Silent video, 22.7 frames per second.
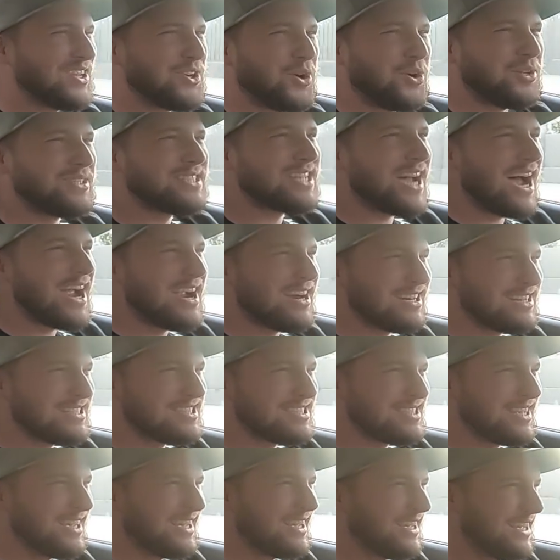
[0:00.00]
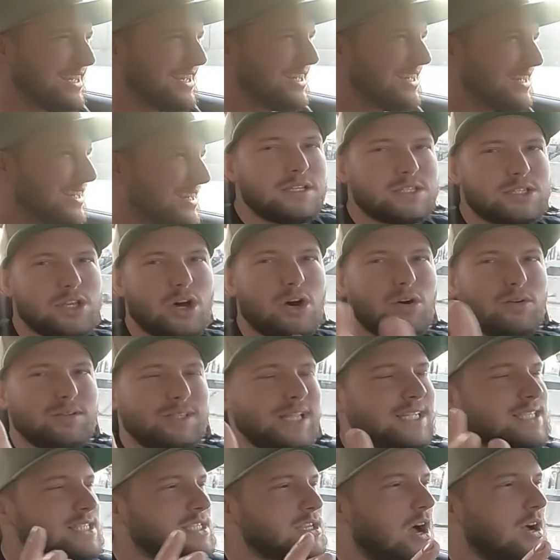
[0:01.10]
Cold tires. So
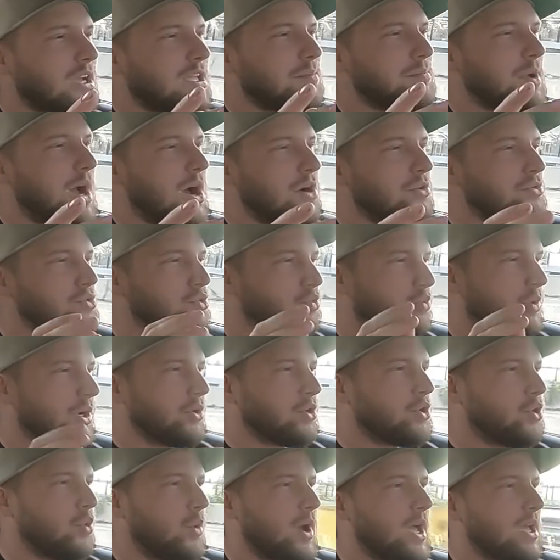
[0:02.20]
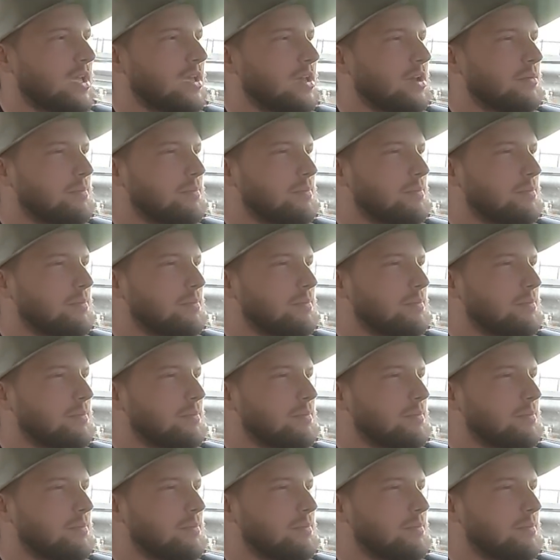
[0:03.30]
let's talk about real quick